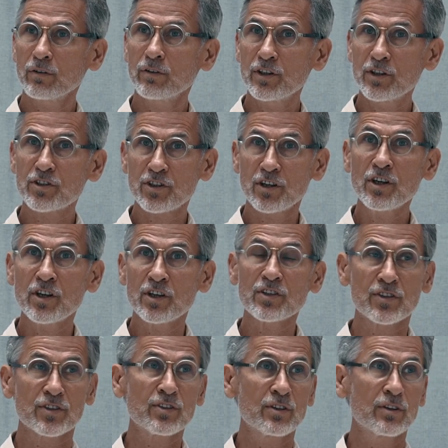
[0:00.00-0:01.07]
This
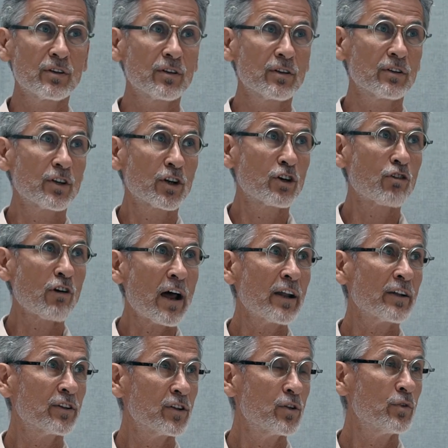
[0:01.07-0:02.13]
is the
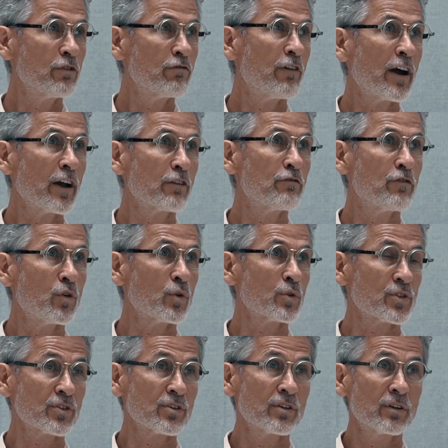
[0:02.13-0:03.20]
grand unifying
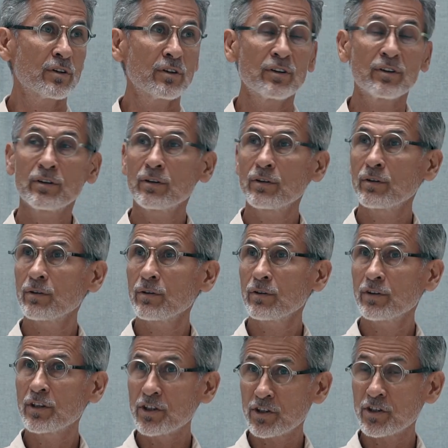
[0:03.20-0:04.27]
force.
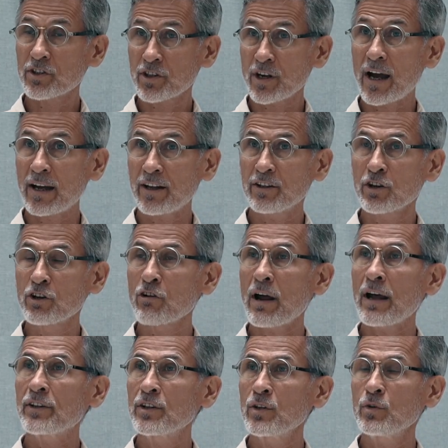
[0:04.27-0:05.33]
This is Kali, the
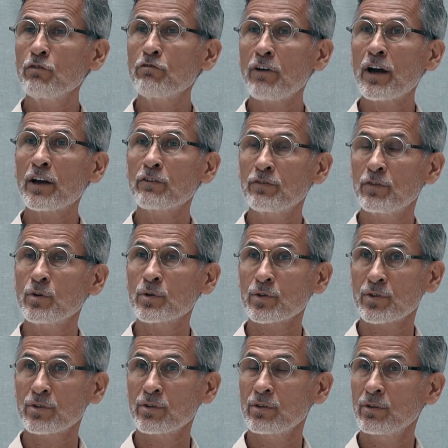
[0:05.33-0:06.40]
grand unifying
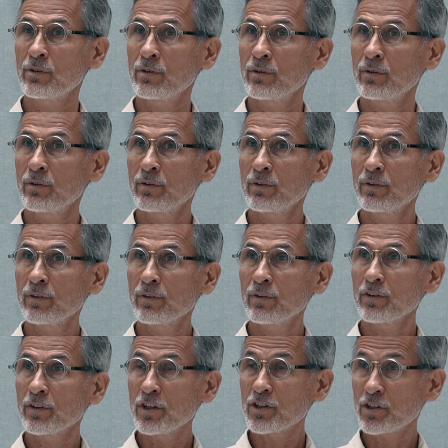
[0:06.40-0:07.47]
force.
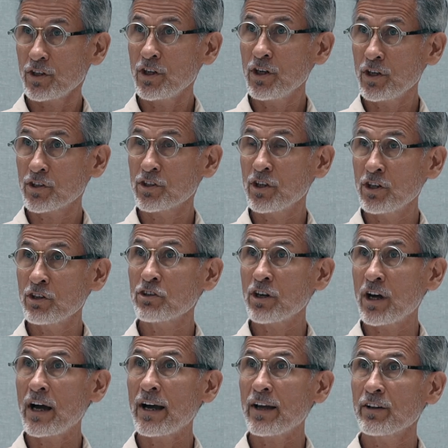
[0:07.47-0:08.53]
This is the
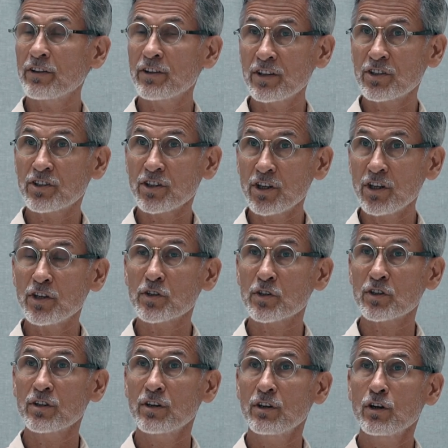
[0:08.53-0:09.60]
entire, this
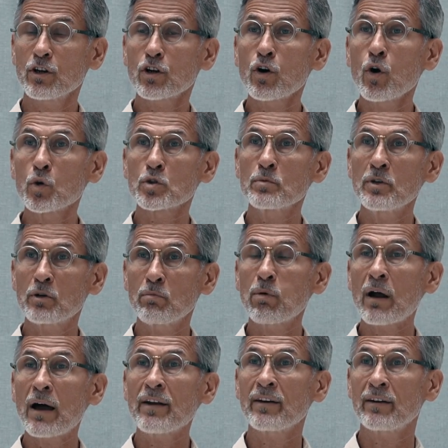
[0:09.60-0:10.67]
is cosmic
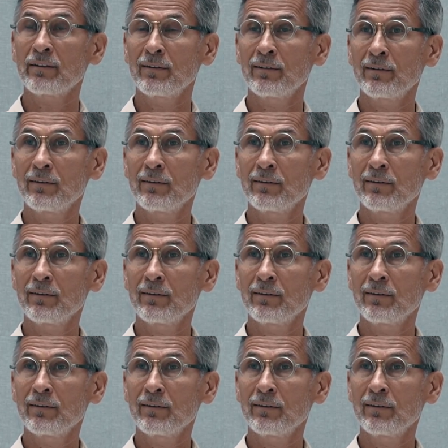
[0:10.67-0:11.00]
prana.